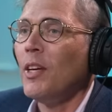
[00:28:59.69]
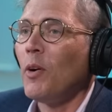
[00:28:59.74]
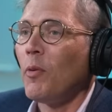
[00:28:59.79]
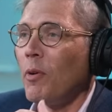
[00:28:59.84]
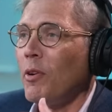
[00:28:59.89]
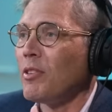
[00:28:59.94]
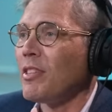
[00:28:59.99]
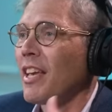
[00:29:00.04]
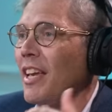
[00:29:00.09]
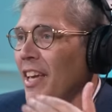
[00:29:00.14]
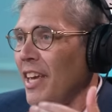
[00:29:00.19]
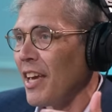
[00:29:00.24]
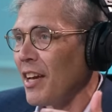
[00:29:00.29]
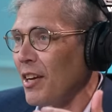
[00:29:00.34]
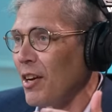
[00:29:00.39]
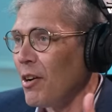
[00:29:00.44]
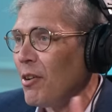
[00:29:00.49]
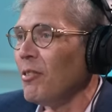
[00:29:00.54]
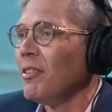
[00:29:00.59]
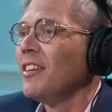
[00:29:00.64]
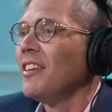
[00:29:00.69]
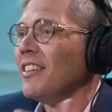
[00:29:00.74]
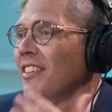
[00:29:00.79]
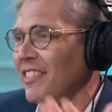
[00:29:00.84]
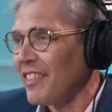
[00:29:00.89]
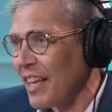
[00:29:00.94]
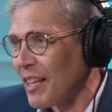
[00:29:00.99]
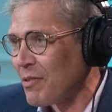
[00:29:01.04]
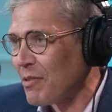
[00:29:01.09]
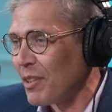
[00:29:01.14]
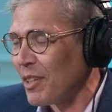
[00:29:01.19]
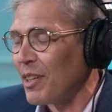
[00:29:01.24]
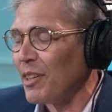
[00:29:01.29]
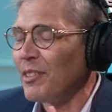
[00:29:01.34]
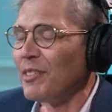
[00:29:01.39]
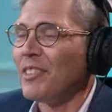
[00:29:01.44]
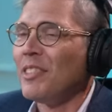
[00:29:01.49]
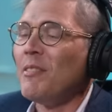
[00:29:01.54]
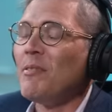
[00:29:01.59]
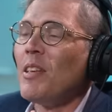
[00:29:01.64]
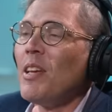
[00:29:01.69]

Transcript: When you say can't go, that's when it goes.